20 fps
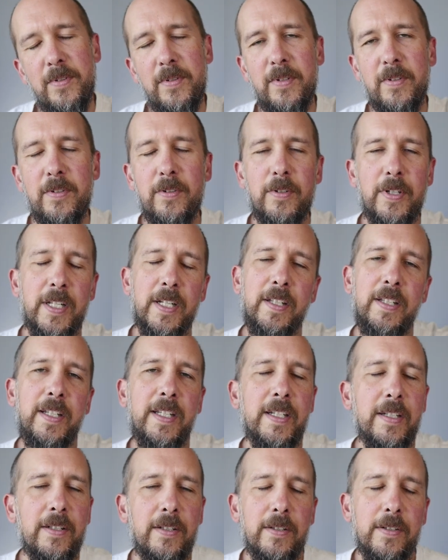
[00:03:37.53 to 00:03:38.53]
chronically
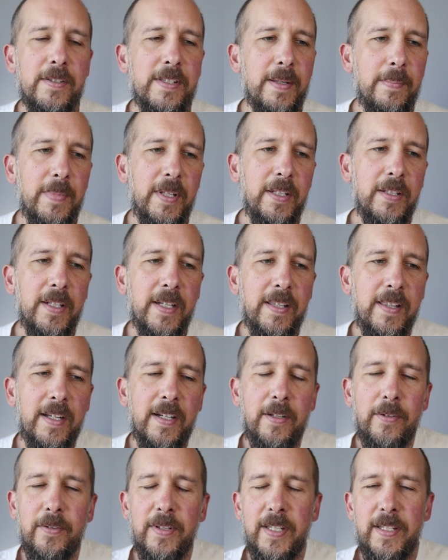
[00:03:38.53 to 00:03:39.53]
ill or something like
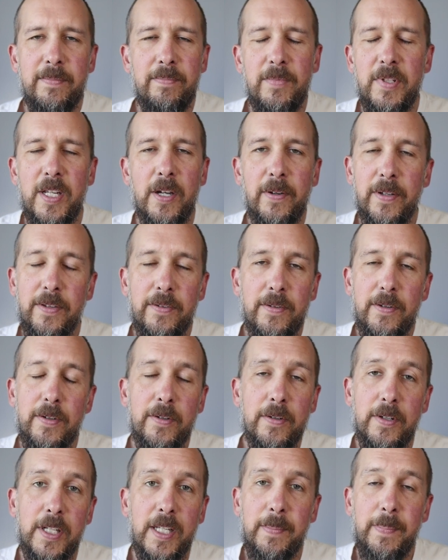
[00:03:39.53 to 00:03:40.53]
that, or they're going through
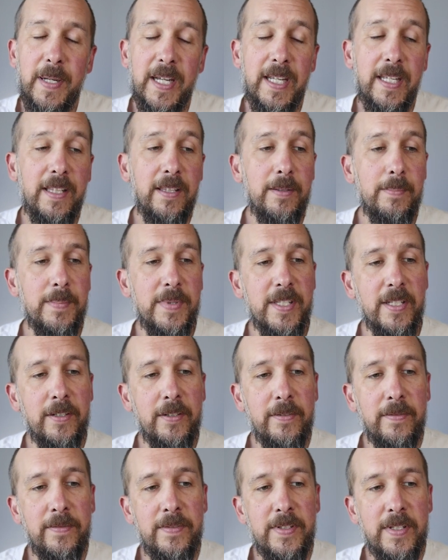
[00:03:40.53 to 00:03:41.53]
chronic pain
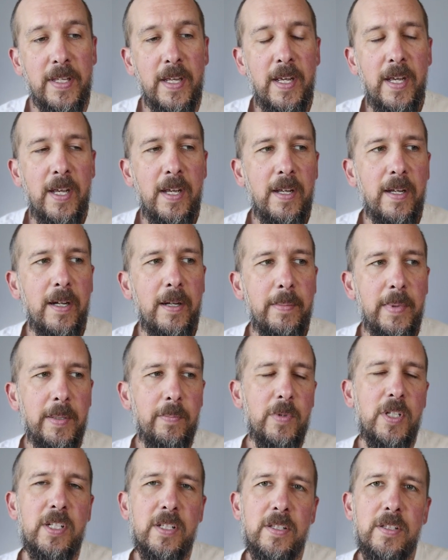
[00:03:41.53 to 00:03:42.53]
themselves. I mean,
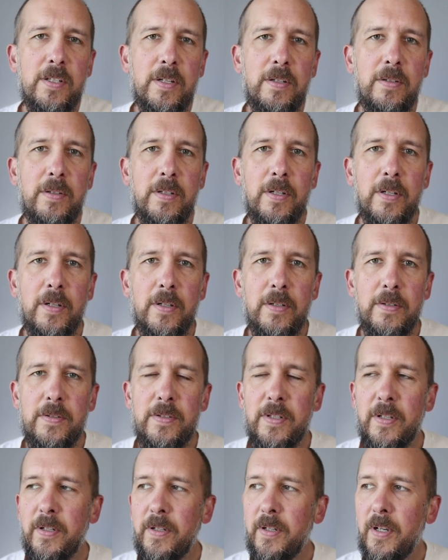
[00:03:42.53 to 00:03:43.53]
we just don't know.
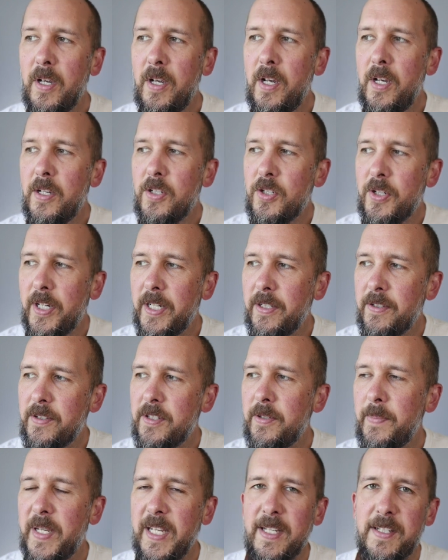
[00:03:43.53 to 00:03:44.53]
So try not
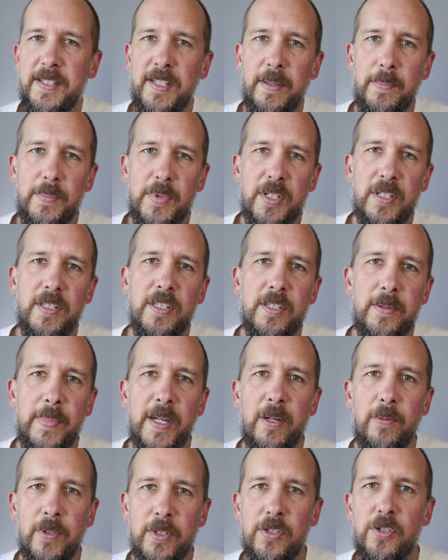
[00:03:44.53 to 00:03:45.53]
to make assumptions
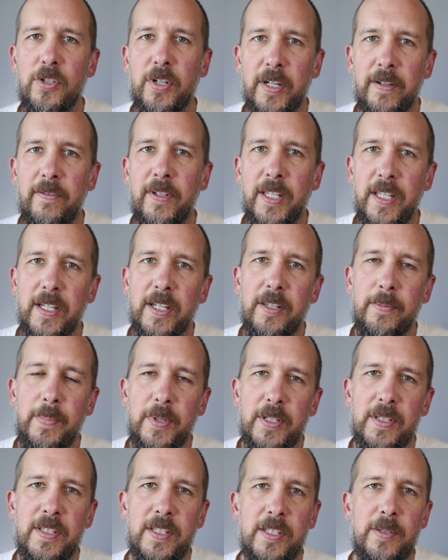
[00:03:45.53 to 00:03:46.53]
about what's driving the other
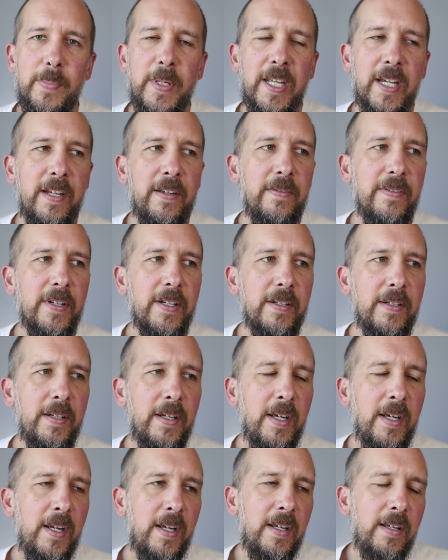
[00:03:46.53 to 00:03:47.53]
person's behavior.
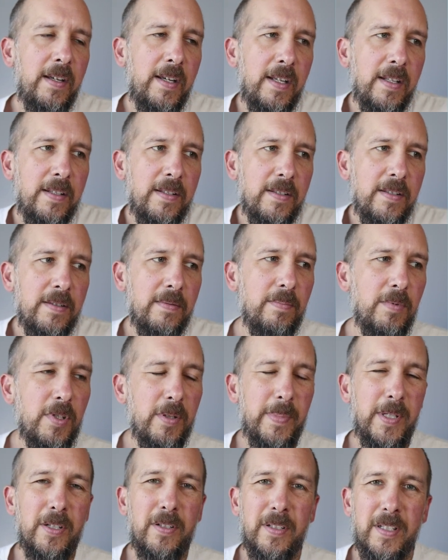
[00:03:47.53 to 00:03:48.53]
And to
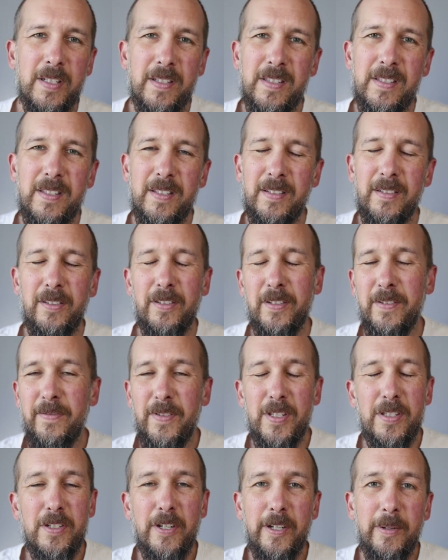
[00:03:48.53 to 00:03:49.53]
be honest, a lot of
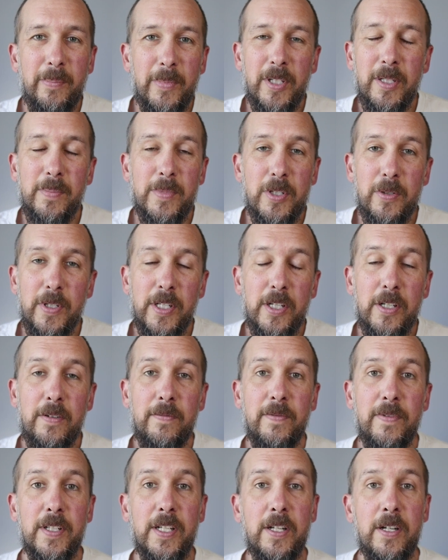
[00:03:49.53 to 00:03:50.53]
the time when I'm doing
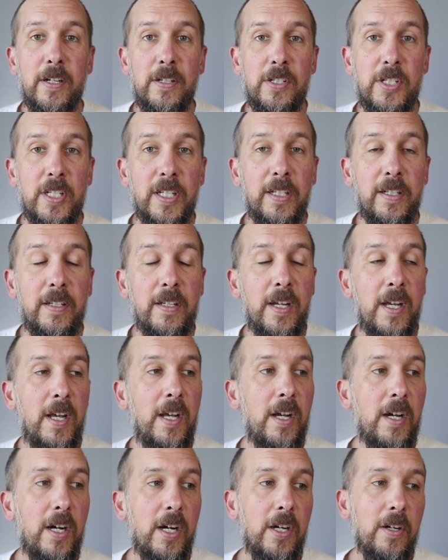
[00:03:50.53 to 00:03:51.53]
conflict coaching,
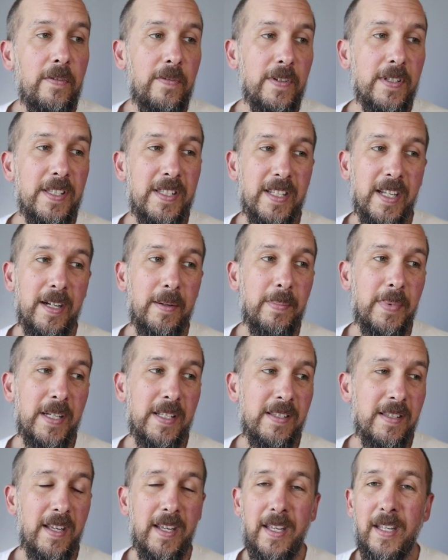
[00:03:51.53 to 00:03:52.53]
I often start by
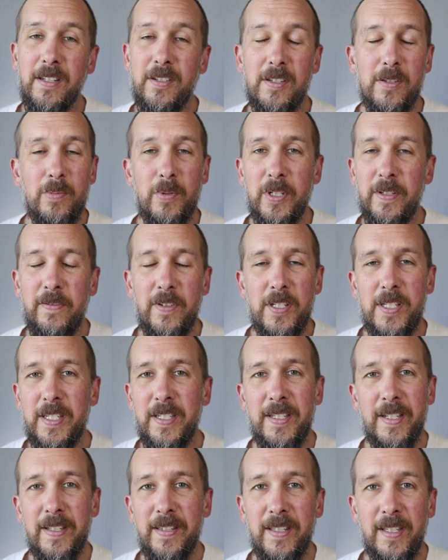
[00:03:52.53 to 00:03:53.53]
saying, just what if you did
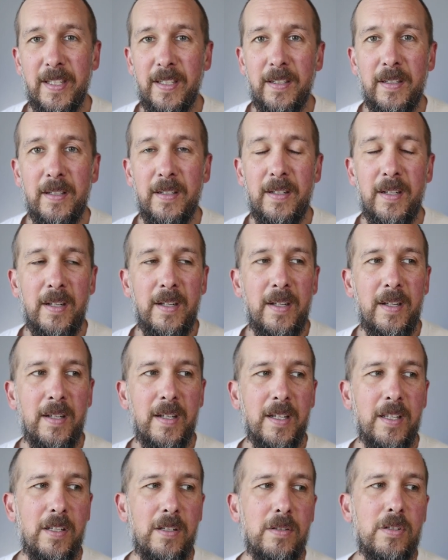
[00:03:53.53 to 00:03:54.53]
nothing?
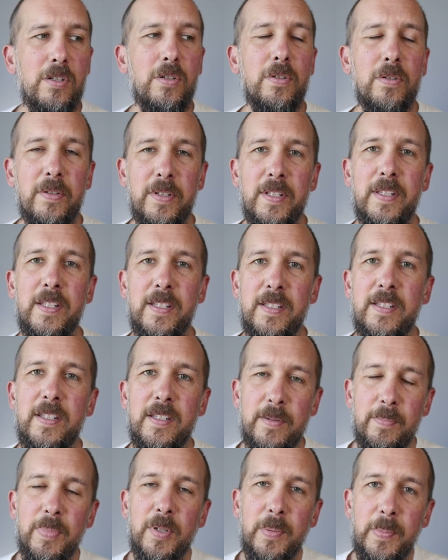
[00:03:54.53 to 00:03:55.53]
Are you sure that this is
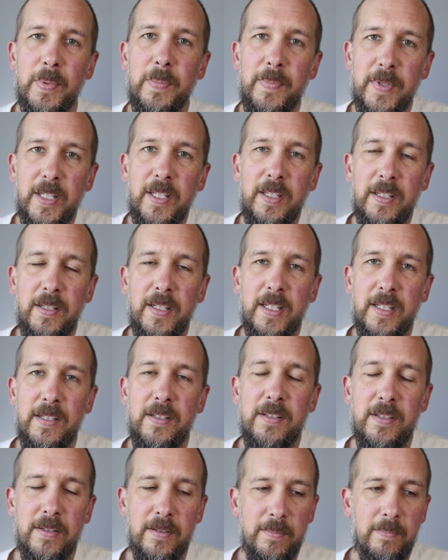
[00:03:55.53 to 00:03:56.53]
a problem that you need
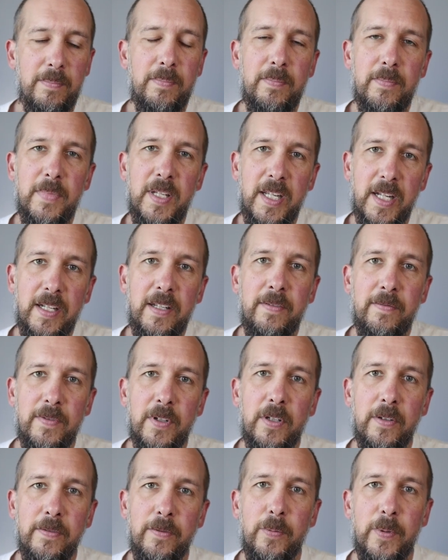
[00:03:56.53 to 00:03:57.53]
to get
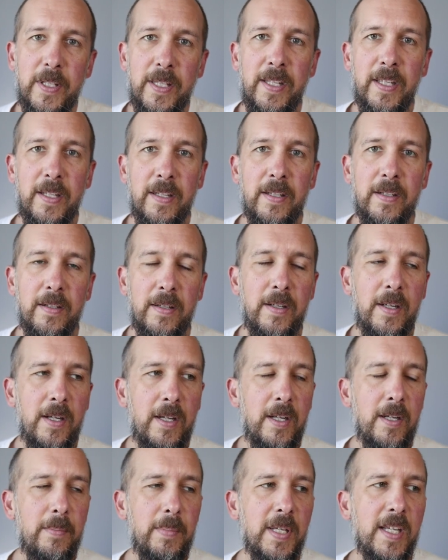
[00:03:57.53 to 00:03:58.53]
involved with here?
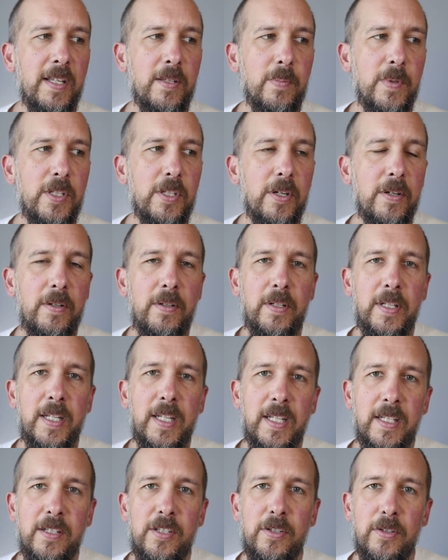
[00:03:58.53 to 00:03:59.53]
Because we don't
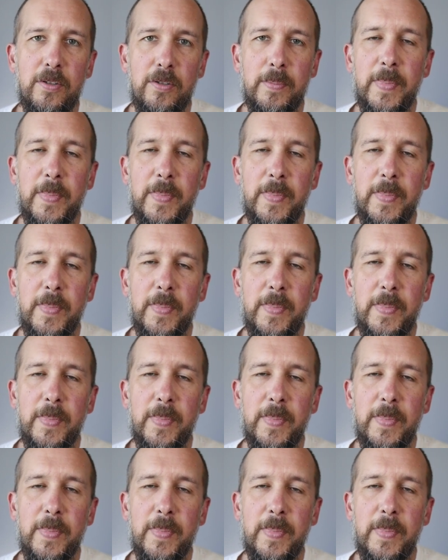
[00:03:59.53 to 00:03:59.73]
need to